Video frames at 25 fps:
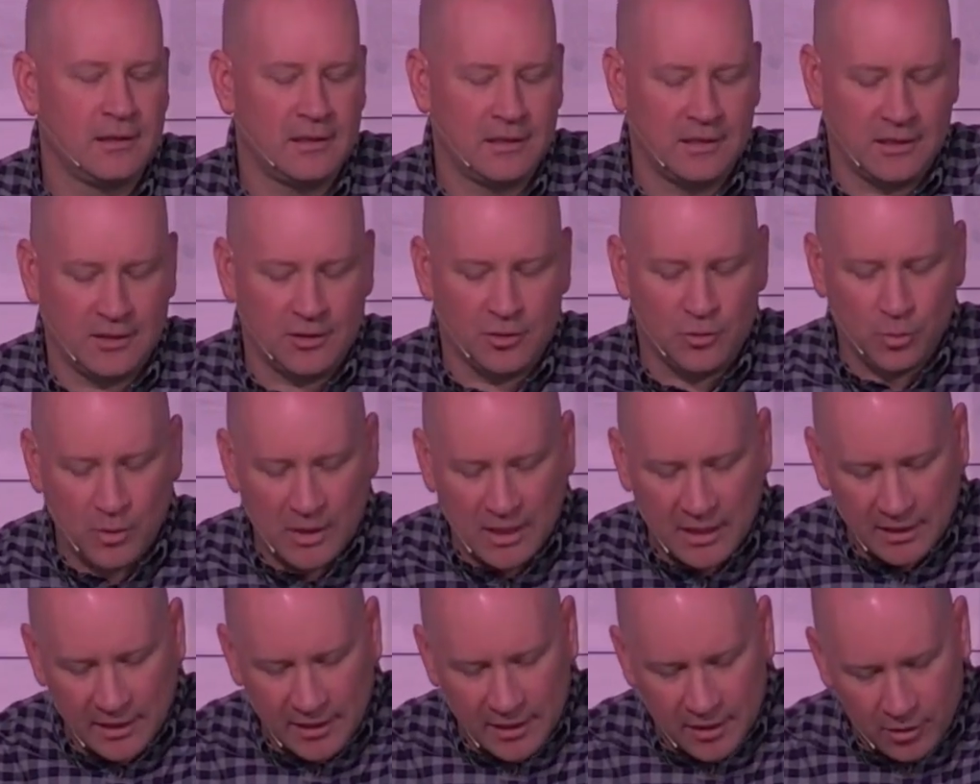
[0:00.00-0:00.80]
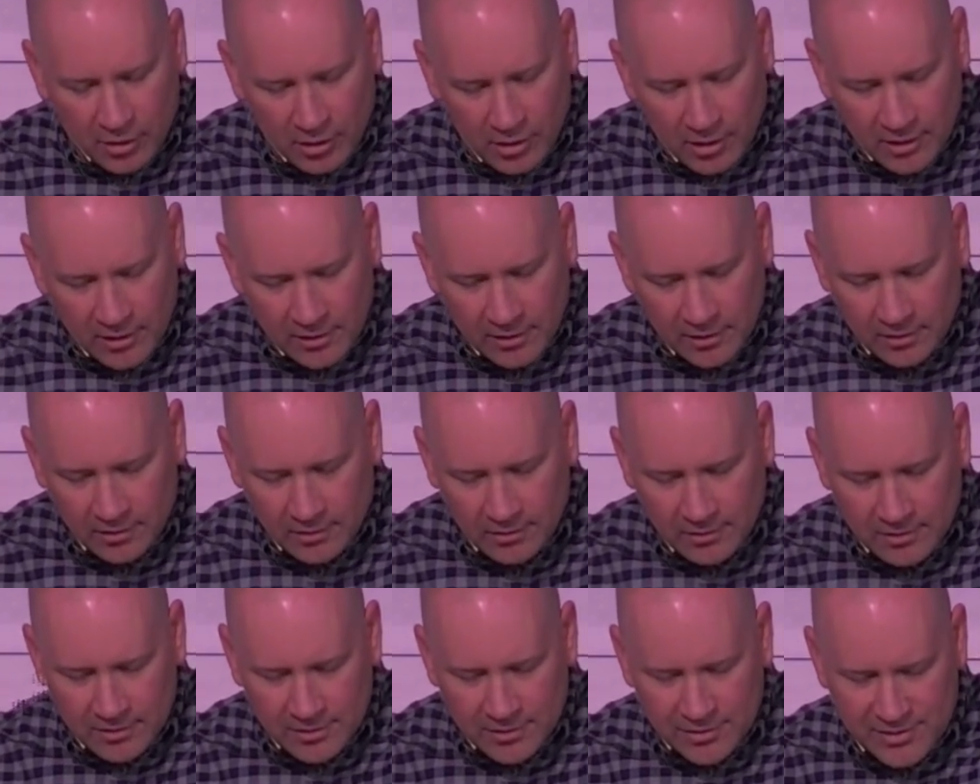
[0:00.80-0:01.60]
and dwelling on
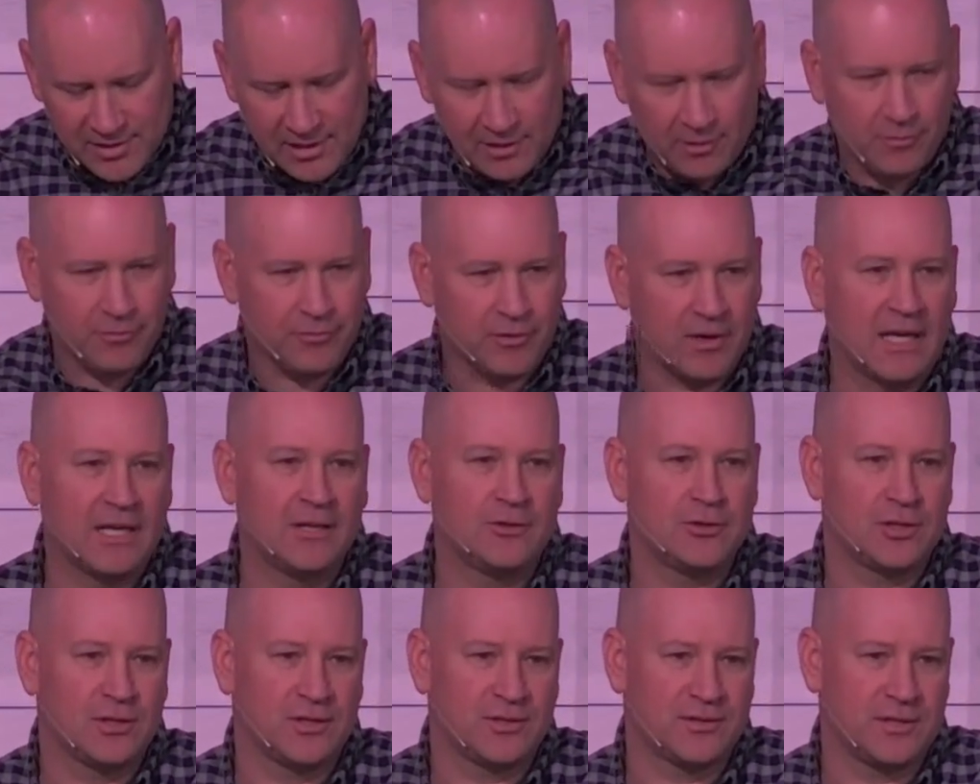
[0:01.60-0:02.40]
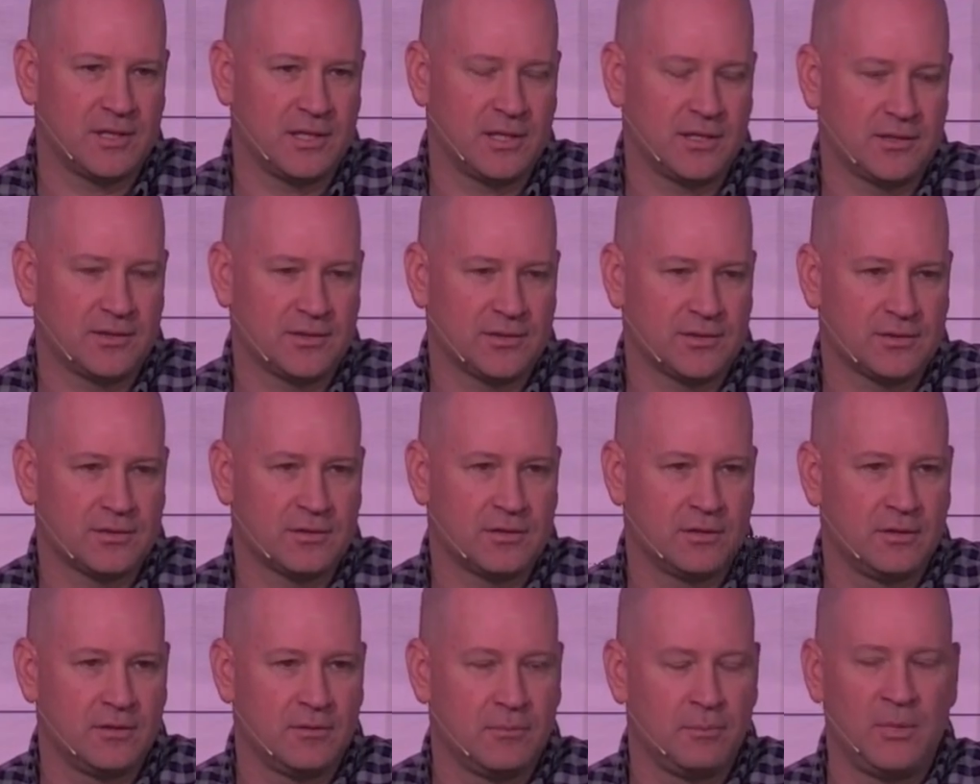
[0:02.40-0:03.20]
self righteousness,
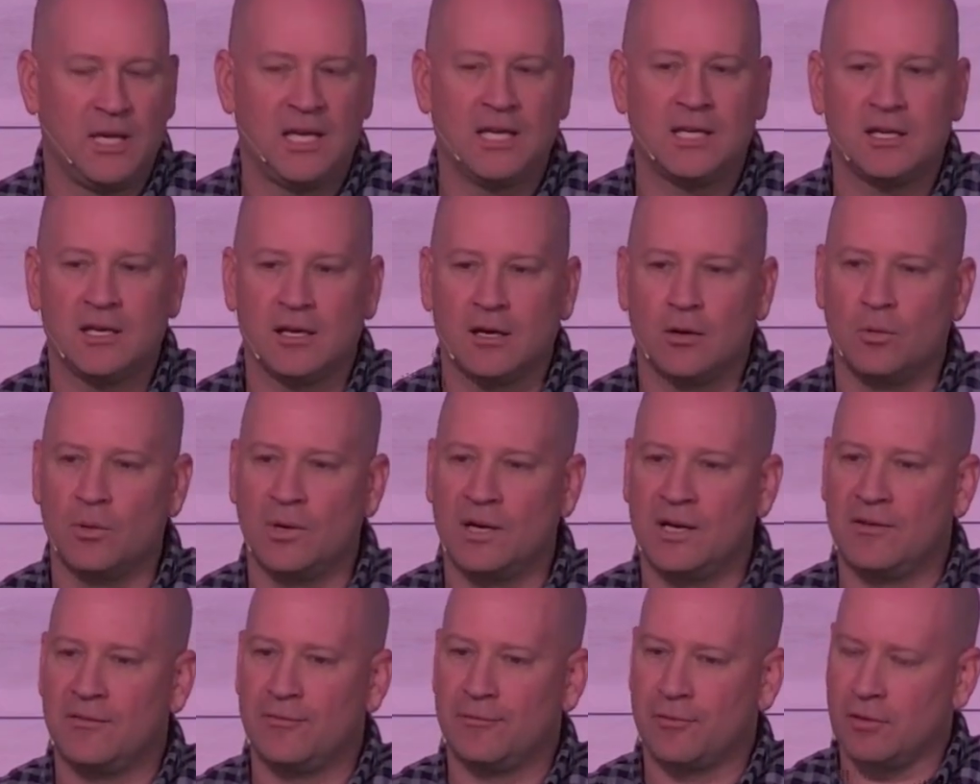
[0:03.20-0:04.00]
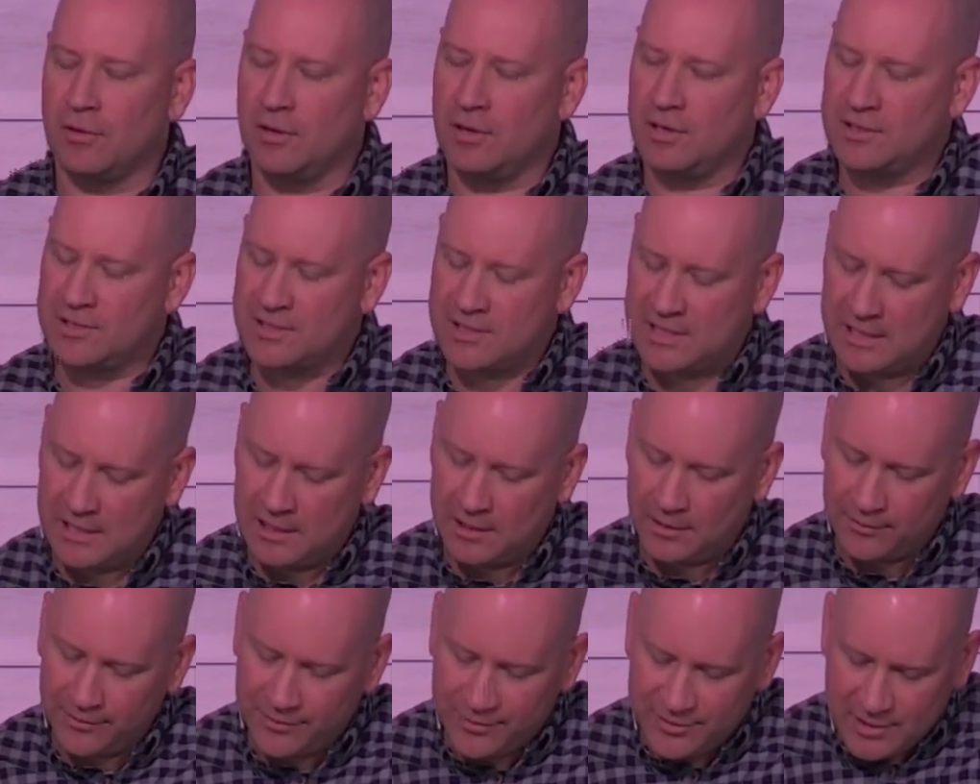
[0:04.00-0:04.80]
making a way for
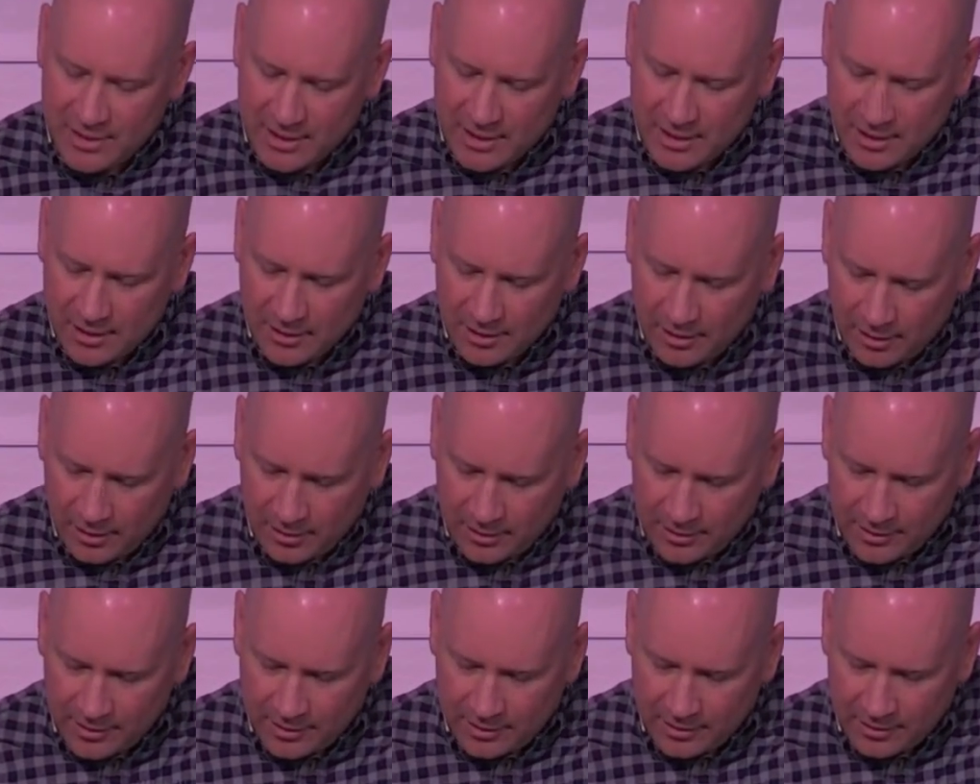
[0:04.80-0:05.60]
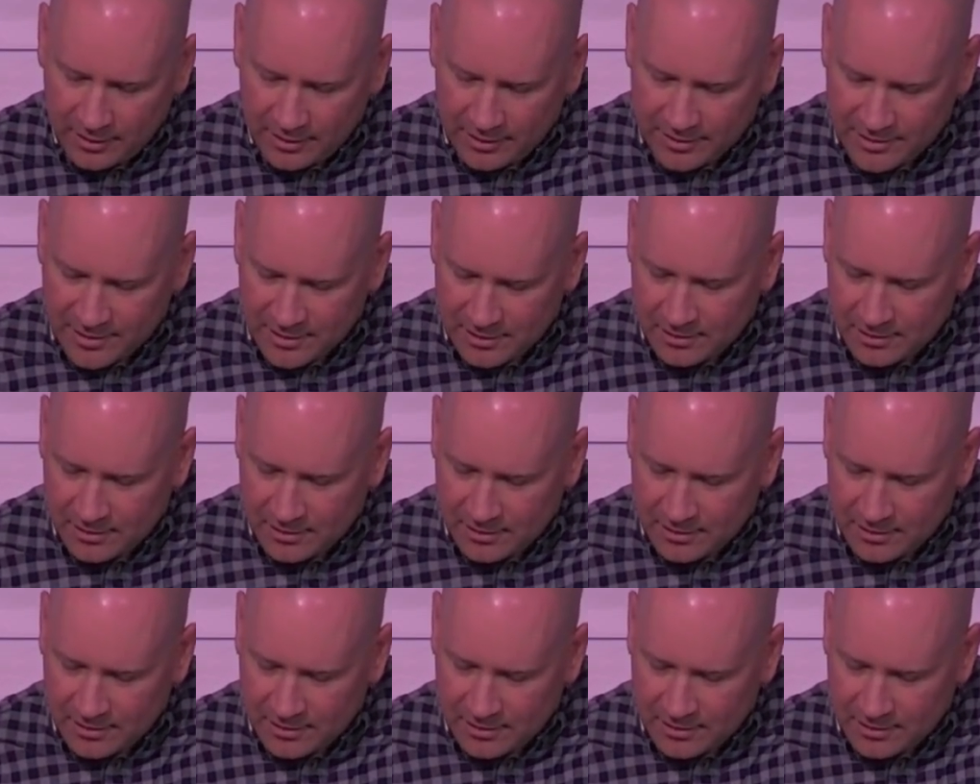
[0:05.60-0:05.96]
ourselves, seeking a, a,